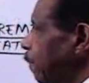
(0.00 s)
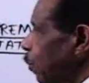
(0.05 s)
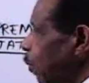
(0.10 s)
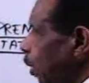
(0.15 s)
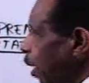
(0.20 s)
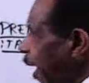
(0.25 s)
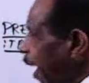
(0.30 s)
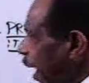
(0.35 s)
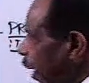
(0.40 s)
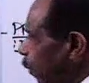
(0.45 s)

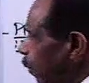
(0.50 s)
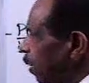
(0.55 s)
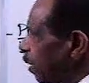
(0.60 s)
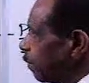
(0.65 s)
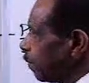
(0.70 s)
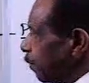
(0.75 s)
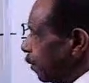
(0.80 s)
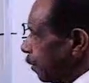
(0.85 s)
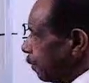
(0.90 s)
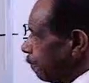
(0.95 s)

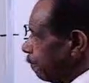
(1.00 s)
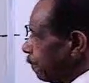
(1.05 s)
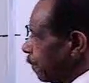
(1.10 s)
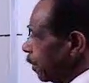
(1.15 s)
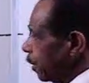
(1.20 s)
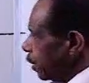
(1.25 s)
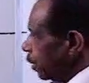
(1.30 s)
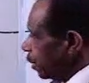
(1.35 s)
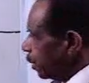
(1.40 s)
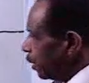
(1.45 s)
However,
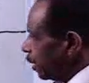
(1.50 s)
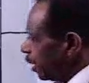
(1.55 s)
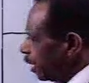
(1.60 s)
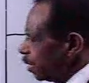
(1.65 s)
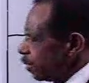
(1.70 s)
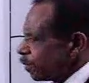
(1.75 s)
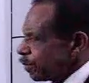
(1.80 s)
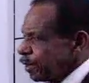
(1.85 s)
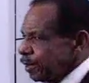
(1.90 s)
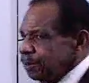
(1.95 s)
these
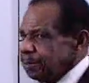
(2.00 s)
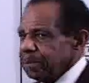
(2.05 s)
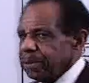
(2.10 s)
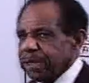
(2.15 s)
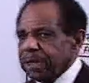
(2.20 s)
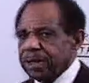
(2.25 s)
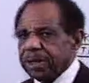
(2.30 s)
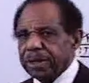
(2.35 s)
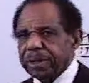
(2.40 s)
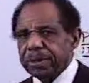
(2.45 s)
can
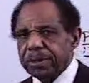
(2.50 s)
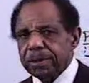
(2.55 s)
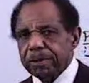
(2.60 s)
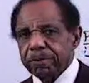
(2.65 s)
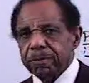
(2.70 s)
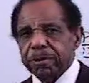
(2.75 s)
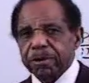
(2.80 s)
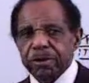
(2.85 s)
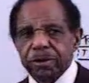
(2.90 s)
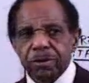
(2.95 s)
be
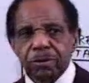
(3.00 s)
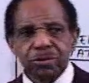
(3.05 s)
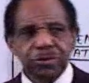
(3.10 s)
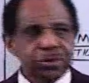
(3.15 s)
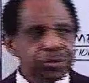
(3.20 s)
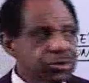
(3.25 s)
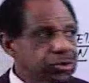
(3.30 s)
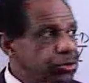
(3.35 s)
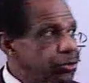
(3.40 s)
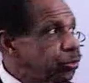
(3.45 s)

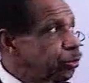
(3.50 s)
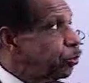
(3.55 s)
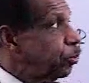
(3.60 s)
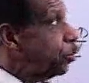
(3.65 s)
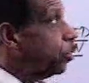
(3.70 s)
reduced to